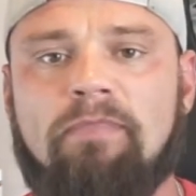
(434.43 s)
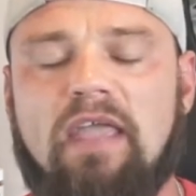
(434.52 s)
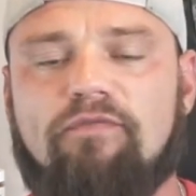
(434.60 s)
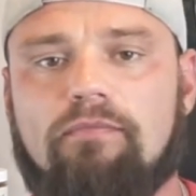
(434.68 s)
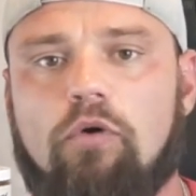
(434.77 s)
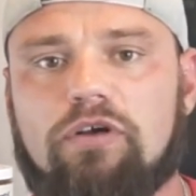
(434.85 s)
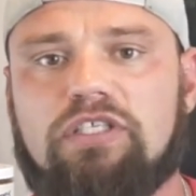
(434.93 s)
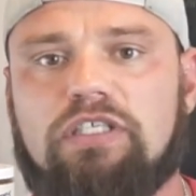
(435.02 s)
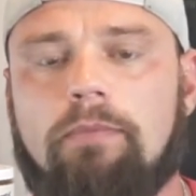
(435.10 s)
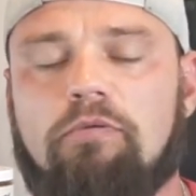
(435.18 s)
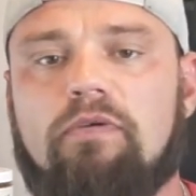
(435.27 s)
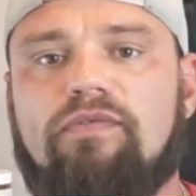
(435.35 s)
And for more
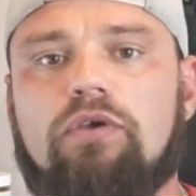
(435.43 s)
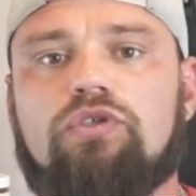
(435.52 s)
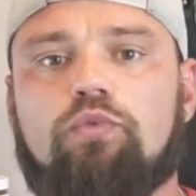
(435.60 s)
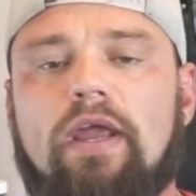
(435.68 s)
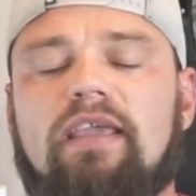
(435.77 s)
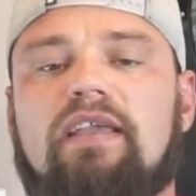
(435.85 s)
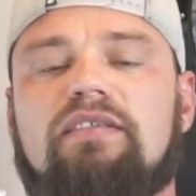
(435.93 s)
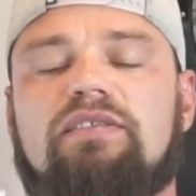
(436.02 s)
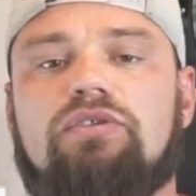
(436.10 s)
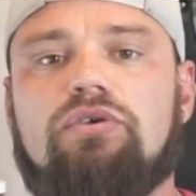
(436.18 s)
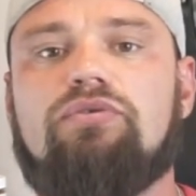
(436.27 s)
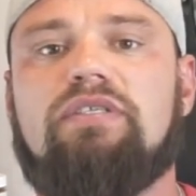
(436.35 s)
supplement reviews, rankings,
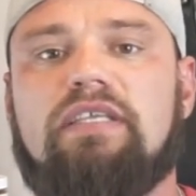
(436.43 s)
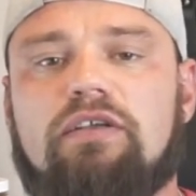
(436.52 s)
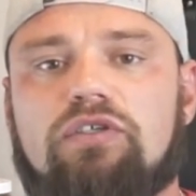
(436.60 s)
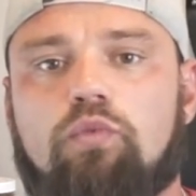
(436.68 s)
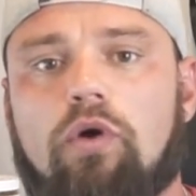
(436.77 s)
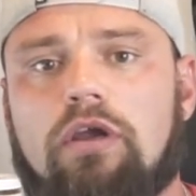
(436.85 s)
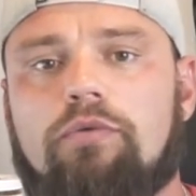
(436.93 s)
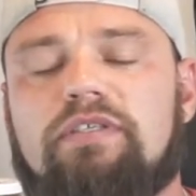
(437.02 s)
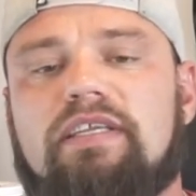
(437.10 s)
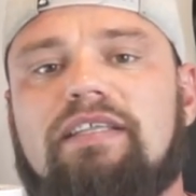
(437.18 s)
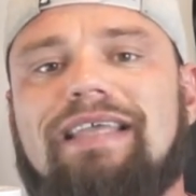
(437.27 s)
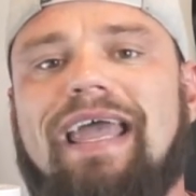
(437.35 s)
news, deals, workout
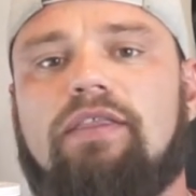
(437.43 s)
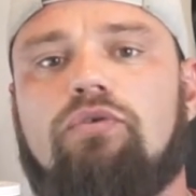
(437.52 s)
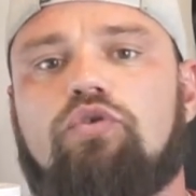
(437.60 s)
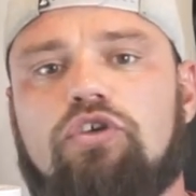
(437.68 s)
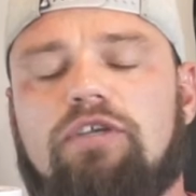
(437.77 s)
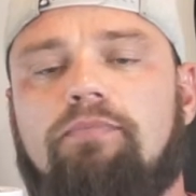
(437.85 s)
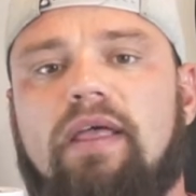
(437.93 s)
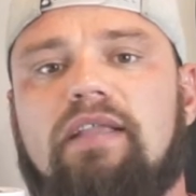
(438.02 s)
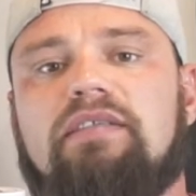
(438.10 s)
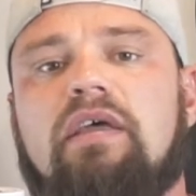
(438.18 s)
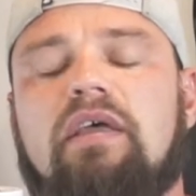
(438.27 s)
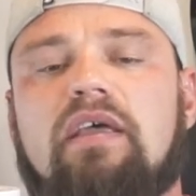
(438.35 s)
routines, and nutrition
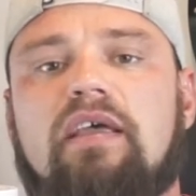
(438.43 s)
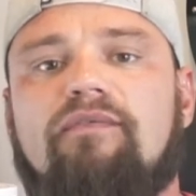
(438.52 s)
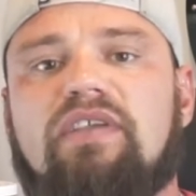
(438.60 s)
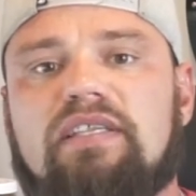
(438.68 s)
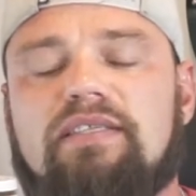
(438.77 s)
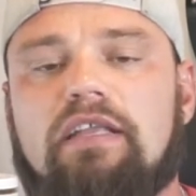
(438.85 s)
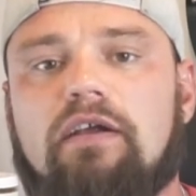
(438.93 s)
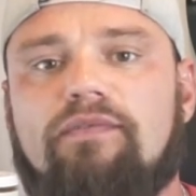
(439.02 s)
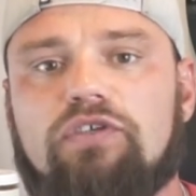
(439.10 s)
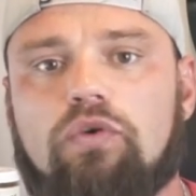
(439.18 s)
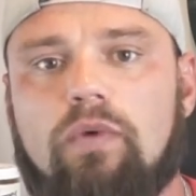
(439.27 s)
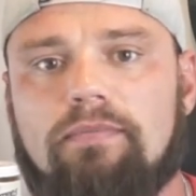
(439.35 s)
plans, visit us on our
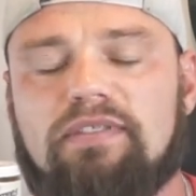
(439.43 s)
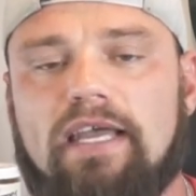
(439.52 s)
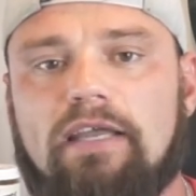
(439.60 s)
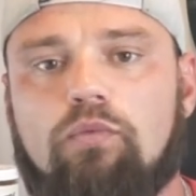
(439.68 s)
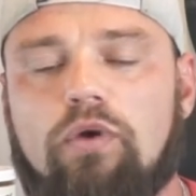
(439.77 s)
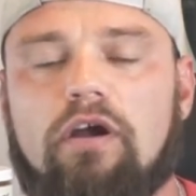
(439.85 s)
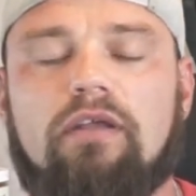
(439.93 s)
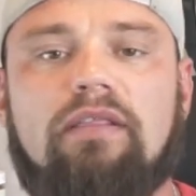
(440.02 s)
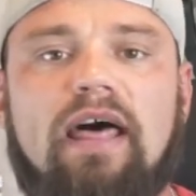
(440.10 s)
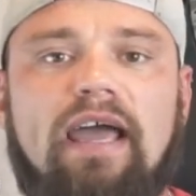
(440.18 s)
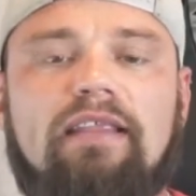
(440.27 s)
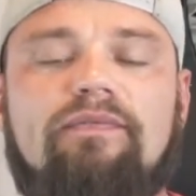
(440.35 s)
official website. We're
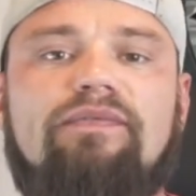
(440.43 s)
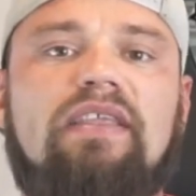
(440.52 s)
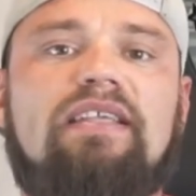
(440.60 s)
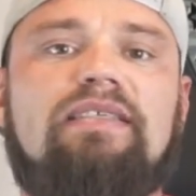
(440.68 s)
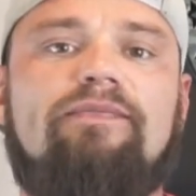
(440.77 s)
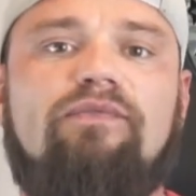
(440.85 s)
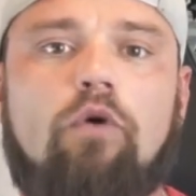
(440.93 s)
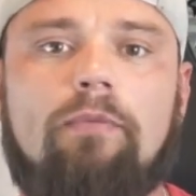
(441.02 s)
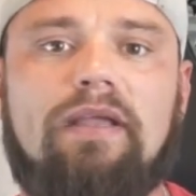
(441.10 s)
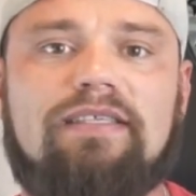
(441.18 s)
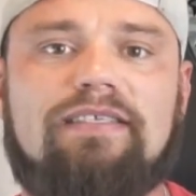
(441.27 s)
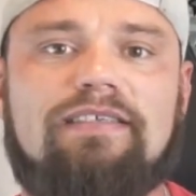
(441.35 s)
online, fitness
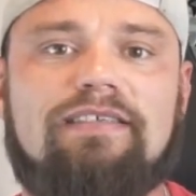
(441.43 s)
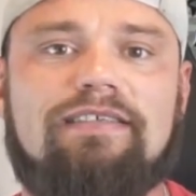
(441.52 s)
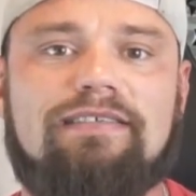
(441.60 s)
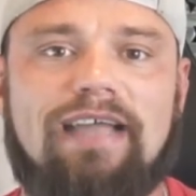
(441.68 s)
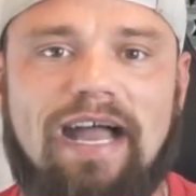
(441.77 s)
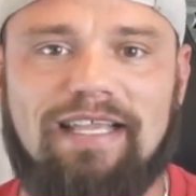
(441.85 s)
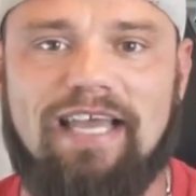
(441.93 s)
informant dot